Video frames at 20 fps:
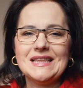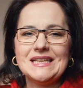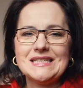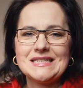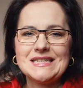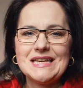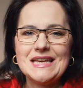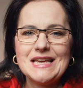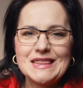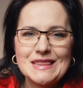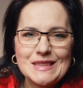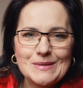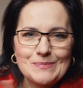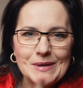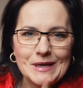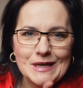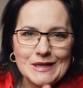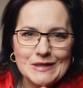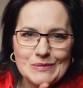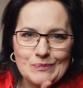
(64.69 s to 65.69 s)
Let's hit the
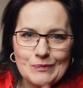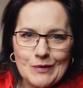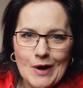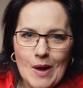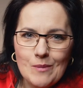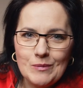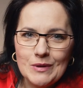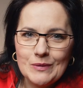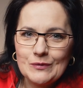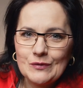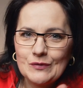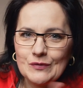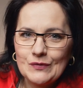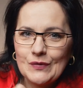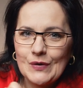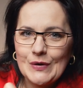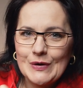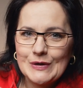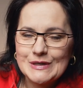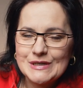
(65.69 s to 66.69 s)
biggest problem
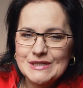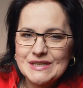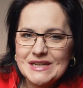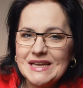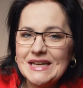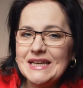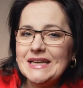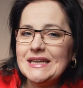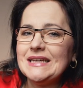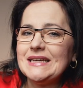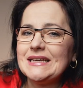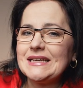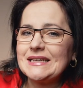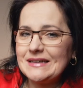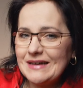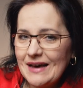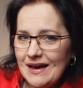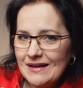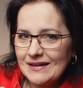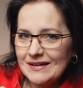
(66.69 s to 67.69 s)
first:
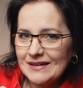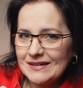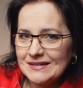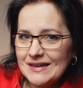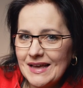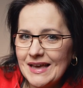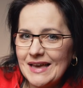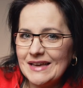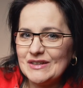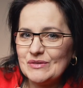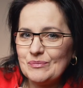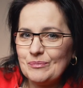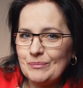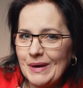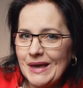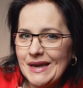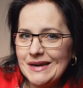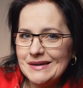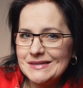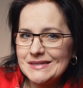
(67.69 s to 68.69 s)
cutting and
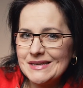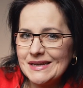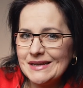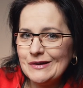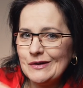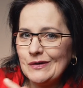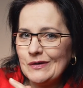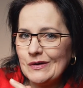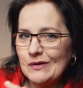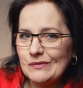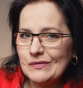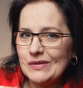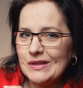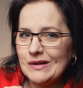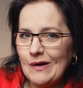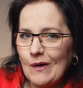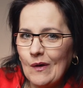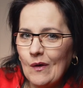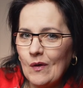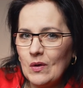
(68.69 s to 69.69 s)
pacing of
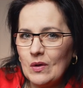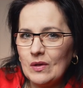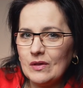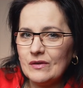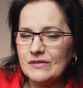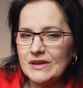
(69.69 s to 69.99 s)
the whole